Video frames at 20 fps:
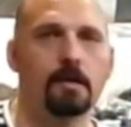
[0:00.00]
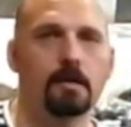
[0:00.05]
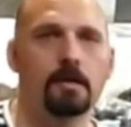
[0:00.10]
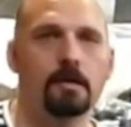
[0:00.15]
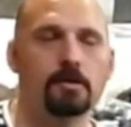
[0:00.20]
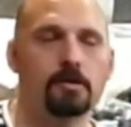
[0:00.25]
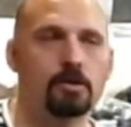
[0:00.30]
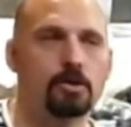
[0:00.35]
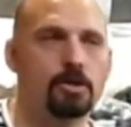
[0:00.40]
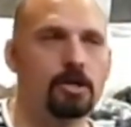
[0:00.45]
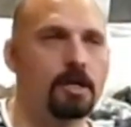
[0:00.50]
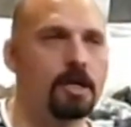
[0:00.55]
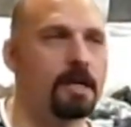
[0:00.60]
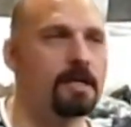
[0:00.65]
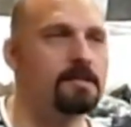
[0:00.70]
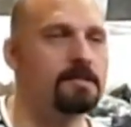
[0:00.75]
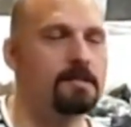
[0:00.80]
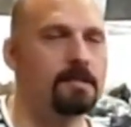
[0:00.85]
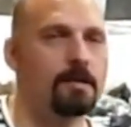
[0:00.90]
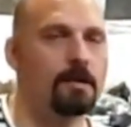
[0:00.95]
So she
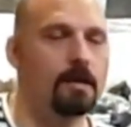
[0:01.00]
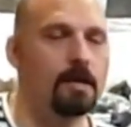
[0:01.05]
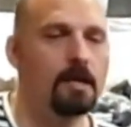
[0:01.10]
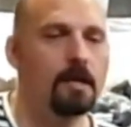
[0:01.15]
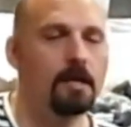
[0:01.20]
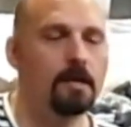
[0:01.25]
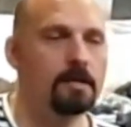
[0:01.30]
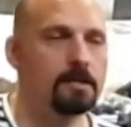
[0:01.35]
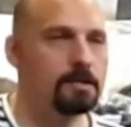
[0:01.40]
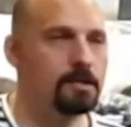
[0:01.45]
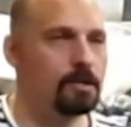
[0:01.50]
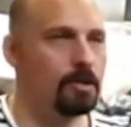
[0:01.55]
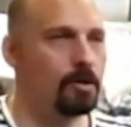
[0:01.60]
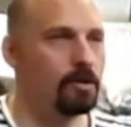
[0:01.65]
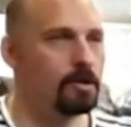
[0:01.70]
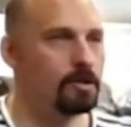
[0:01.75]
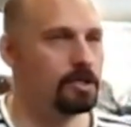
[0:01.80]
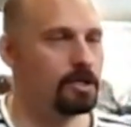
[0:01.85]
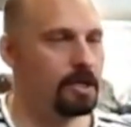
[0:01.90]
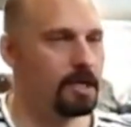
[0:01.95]
has the, you know,
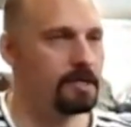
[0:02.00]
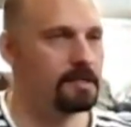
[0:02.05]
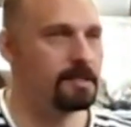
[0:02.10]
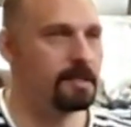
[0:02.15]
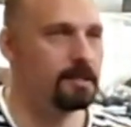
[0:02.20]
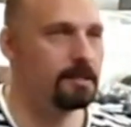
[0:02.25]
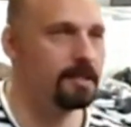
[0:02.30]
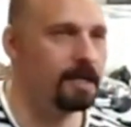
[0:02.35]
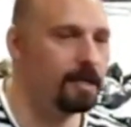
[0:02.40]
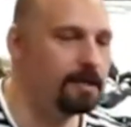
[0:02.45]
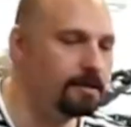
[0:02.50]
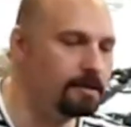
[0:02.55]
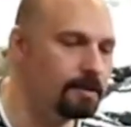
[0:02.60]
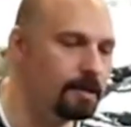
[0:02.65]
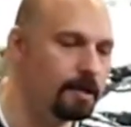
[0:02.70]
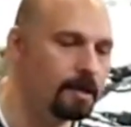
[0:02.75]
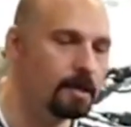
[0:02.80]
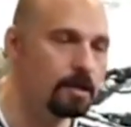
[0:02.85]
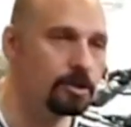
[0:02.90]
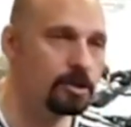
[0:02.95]
she has the intent,
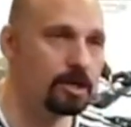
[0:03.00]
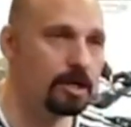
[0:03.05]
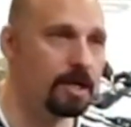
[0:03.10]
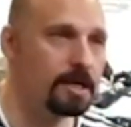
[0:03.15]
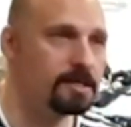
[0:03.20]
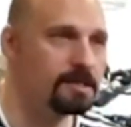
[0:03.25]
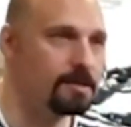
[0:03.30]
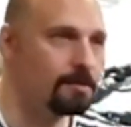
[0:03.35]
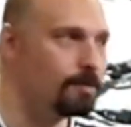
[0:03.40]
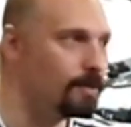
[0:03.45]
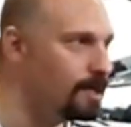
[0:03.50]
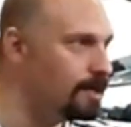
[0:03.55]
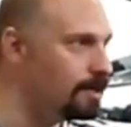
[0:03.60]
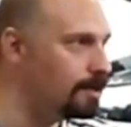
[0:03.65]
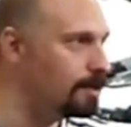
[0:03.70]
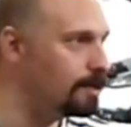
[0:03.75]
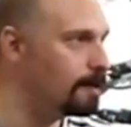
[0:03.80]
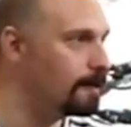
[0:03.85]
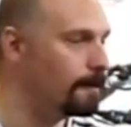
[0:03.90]
she has the mean,